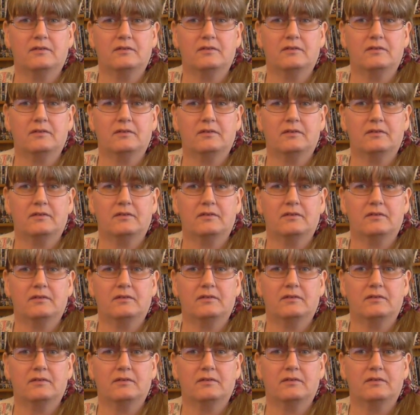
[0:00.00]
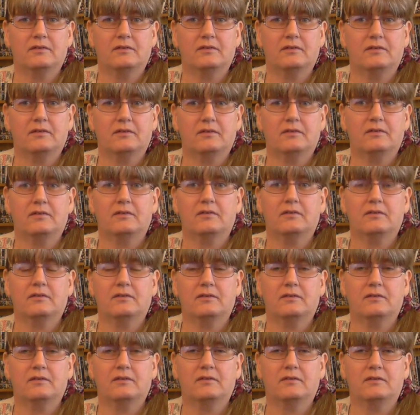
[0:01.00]

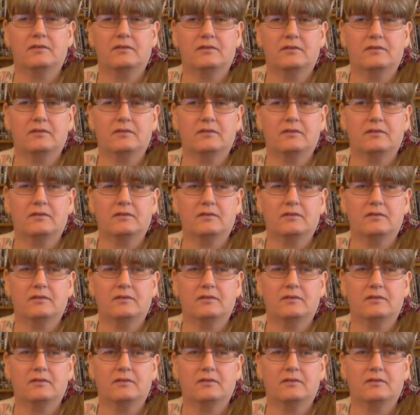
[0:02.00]
This person isn't speaking.